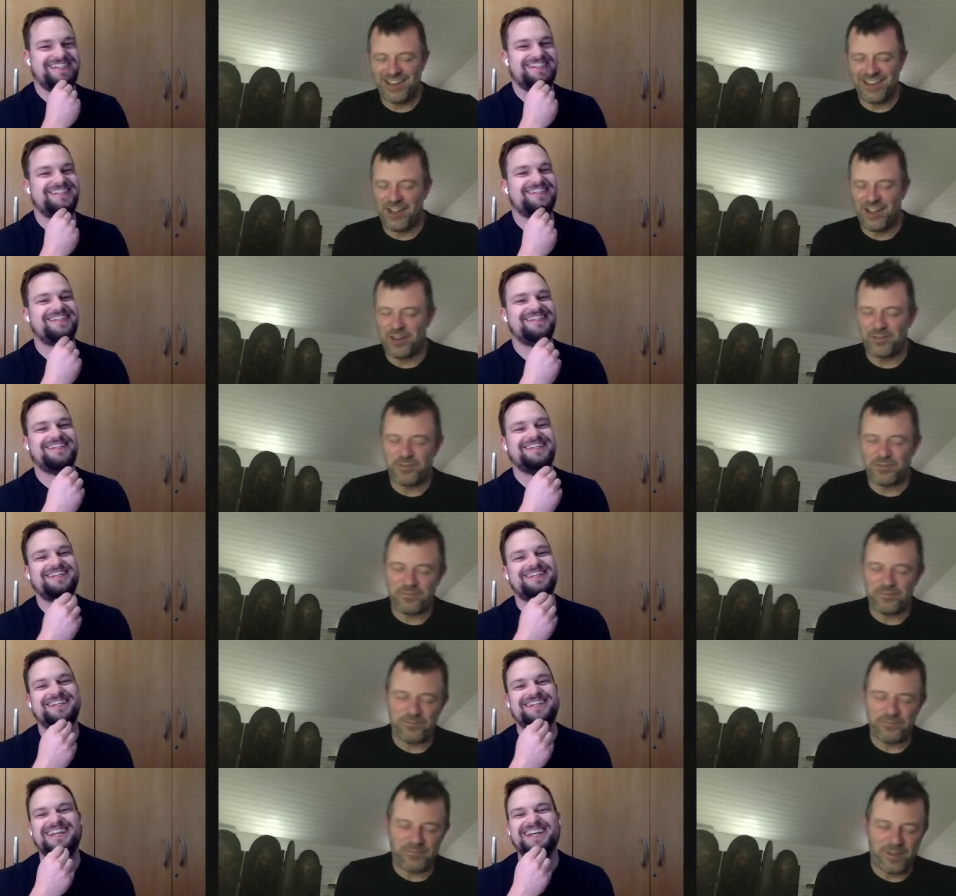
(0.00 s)
Speaker 1: No.
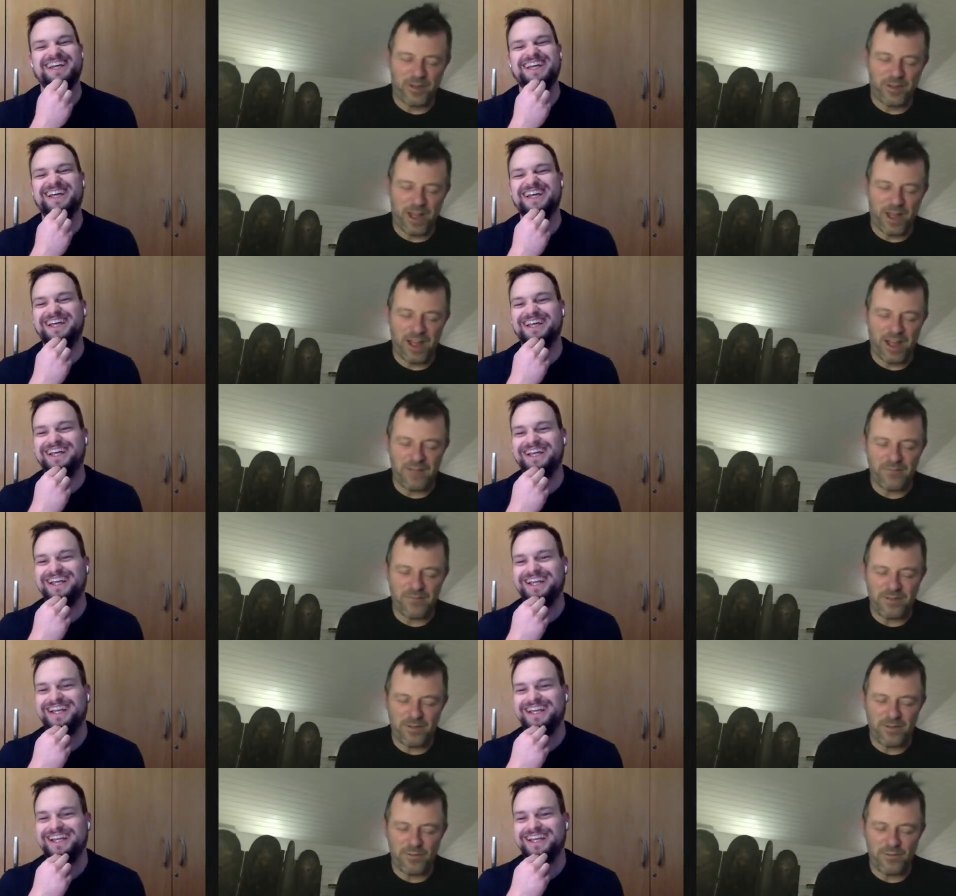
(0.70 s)
Um,
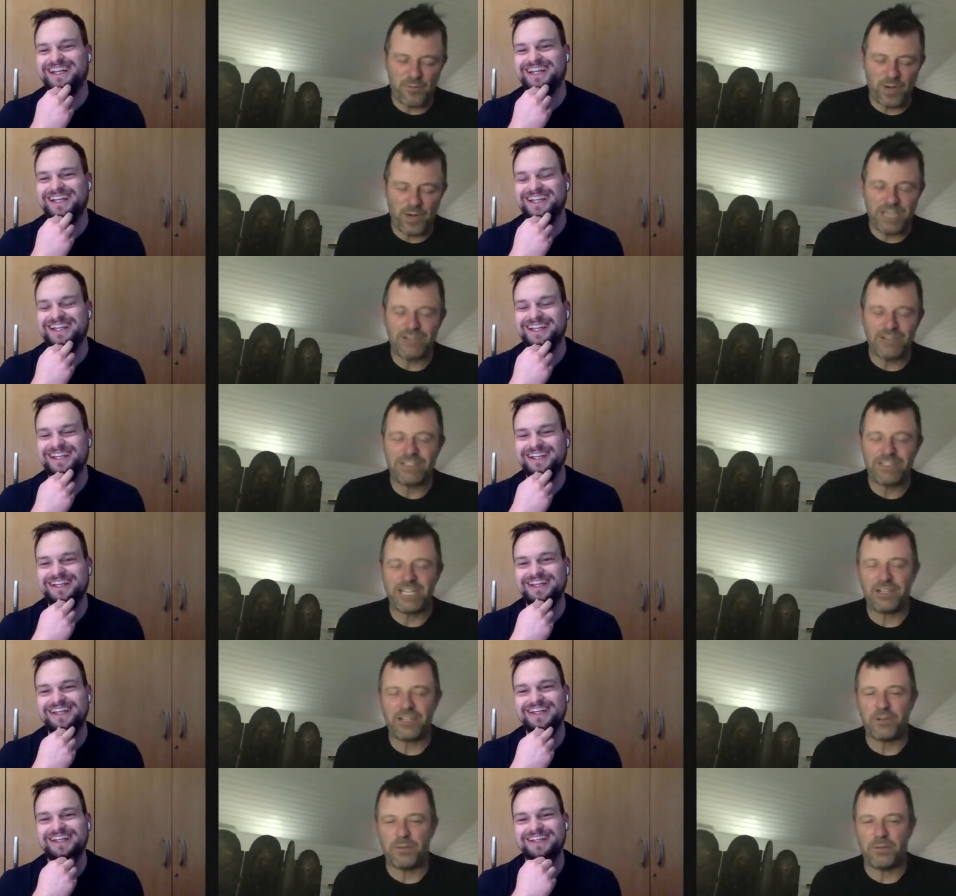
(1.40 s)
when you send your
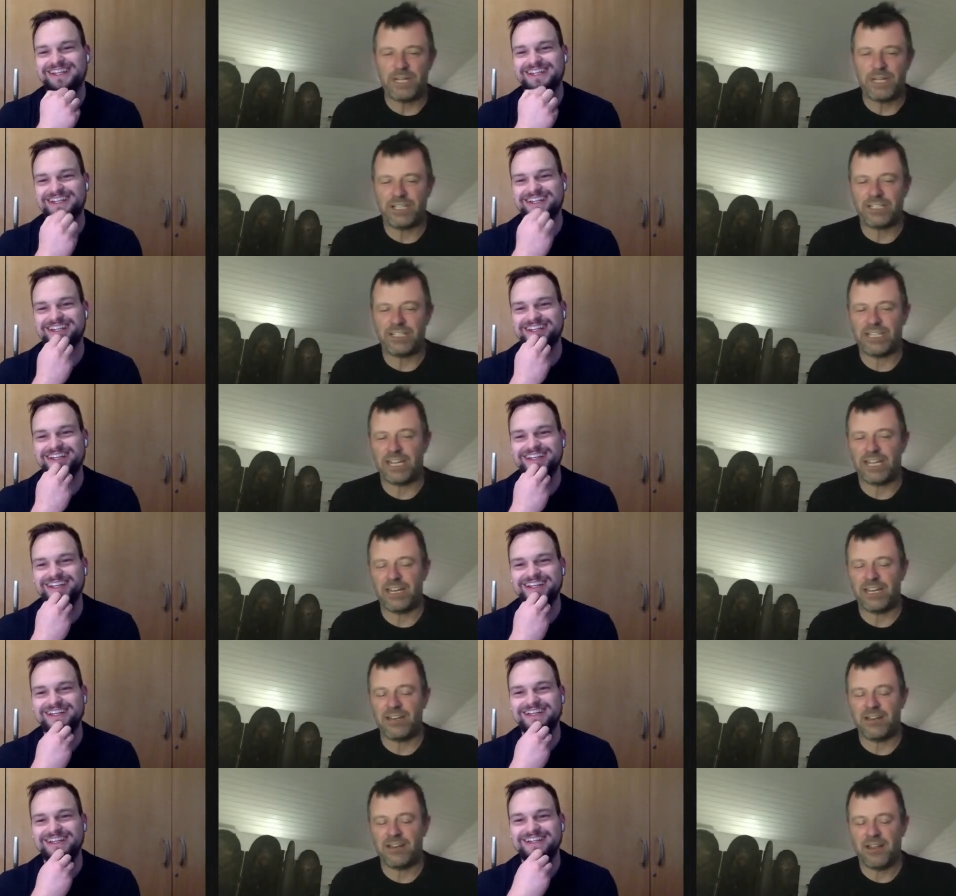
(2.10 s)
pictures
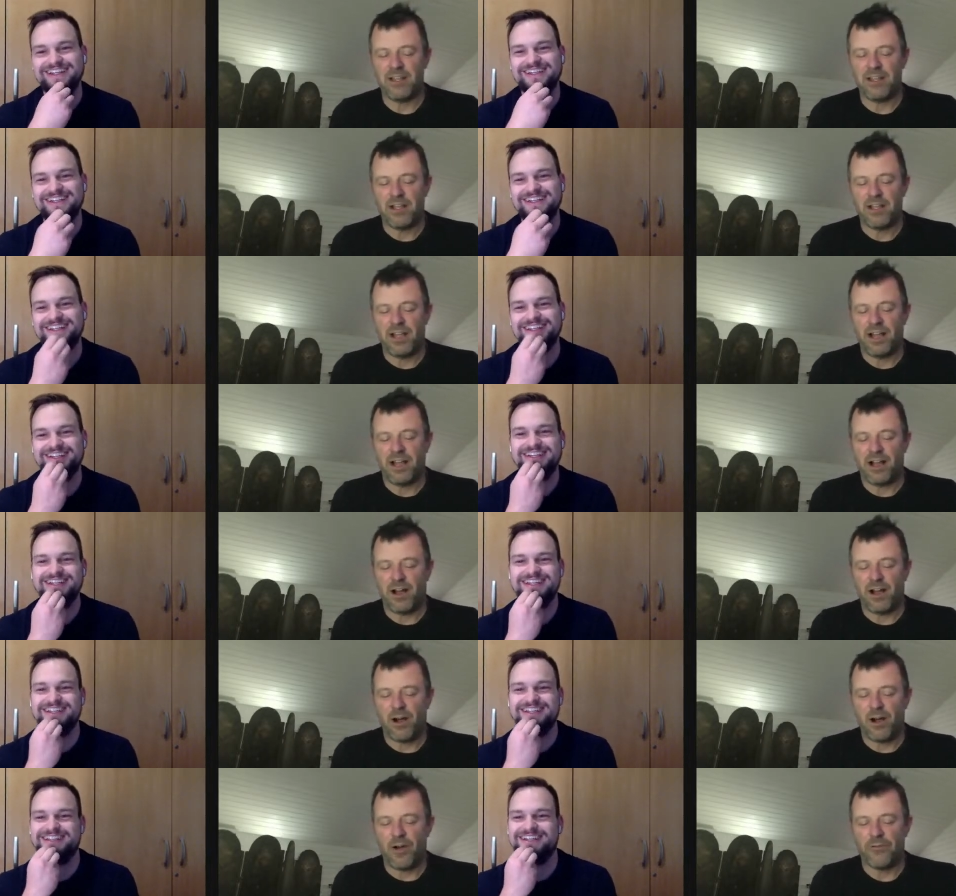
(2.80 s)
in,
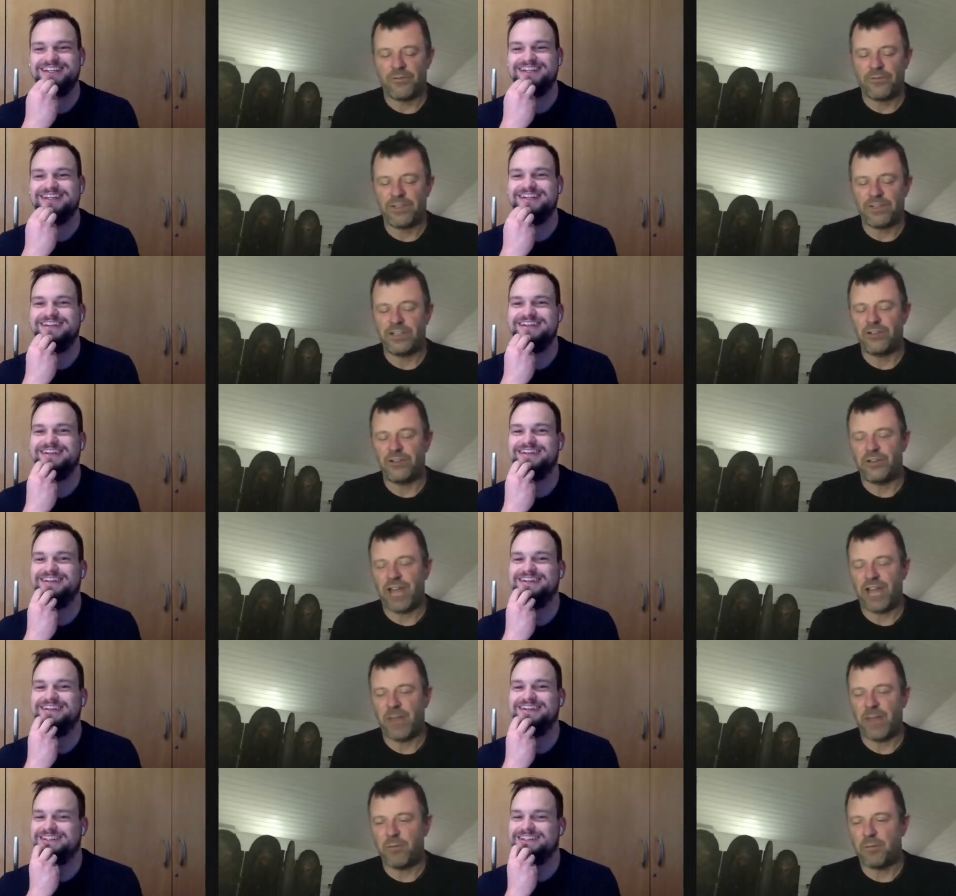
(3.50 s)
often your
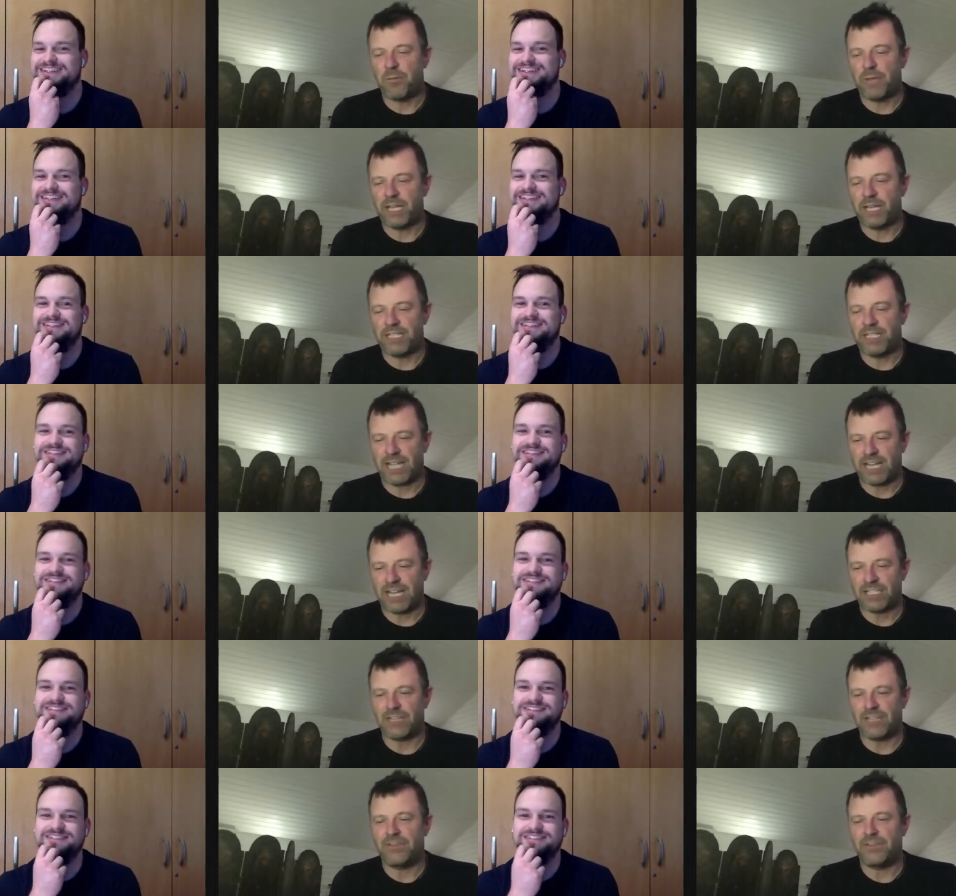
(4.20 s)
name will be
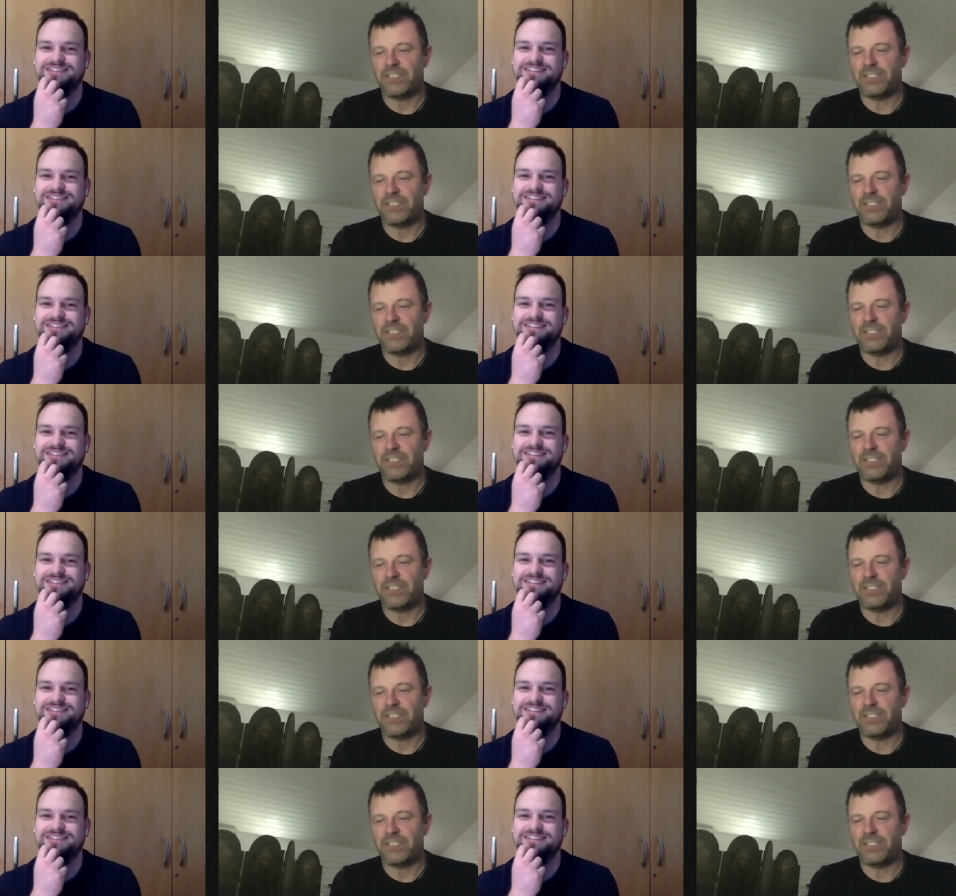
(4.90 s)
attached if you